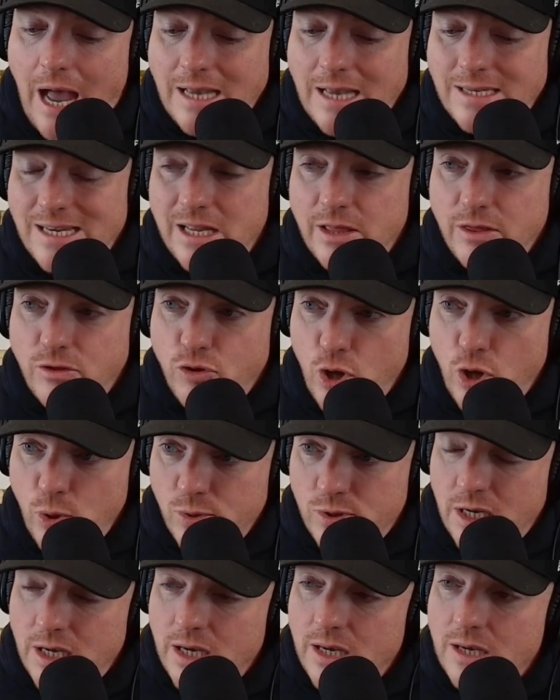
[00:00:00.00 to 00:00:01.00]
As an
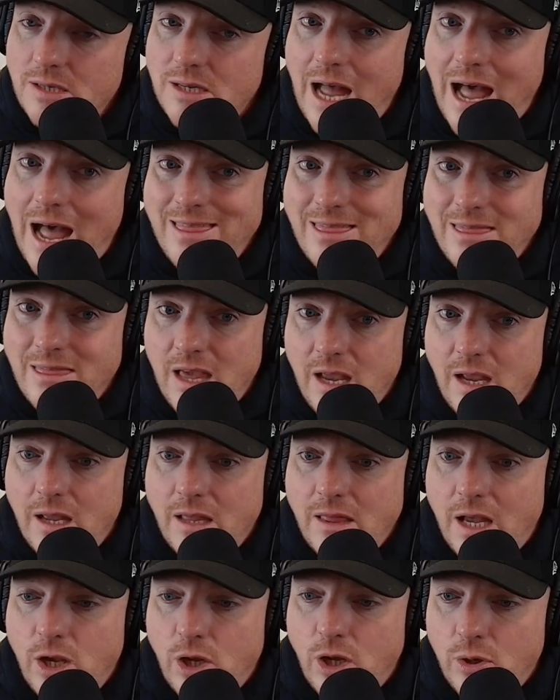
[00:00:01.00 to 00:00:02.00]
enthusiast, I
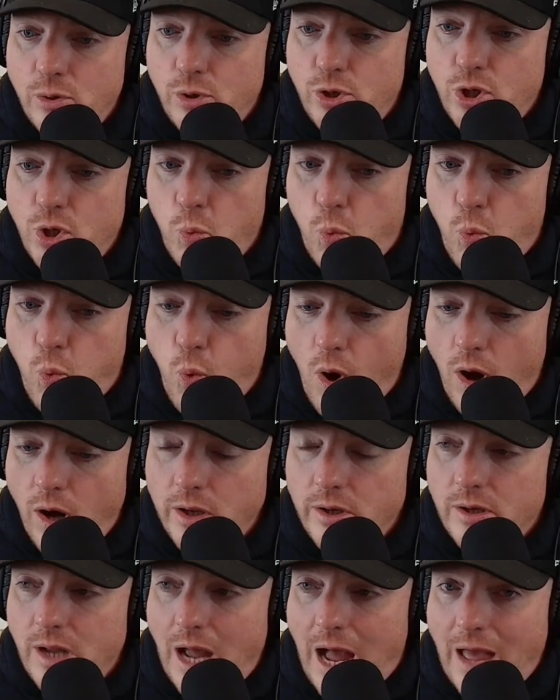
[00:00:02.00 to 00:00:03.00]
think that you should
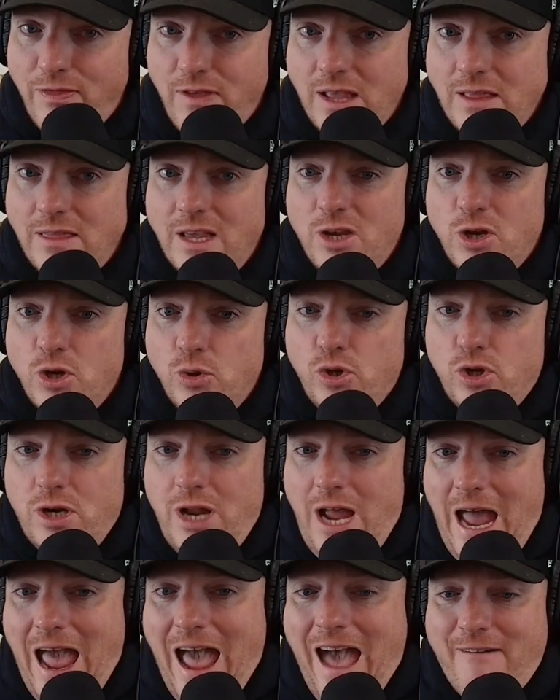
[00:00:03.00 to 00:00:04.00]
want, I think that you
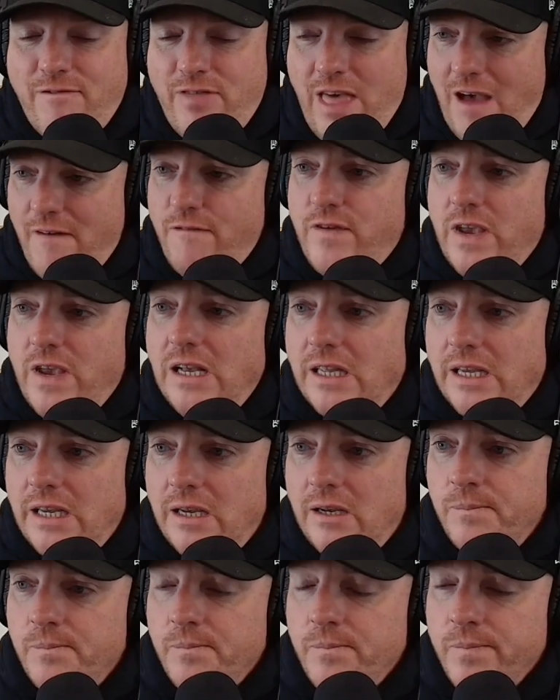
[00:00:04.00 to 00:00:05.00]
should have that
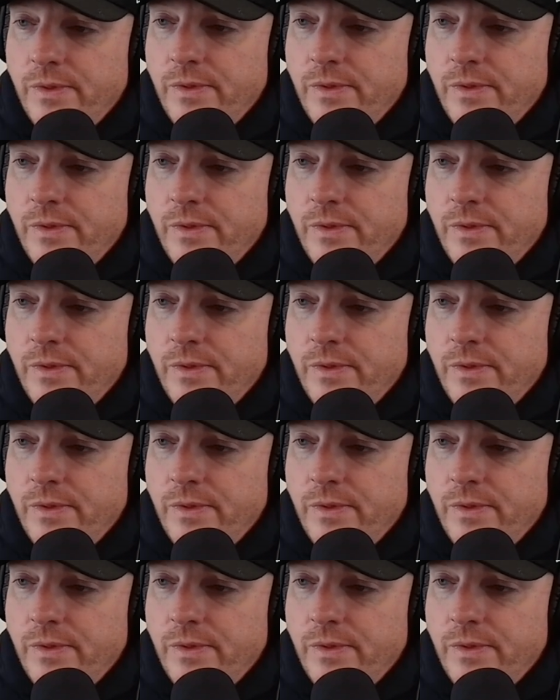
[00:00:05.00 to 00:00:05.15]
feeling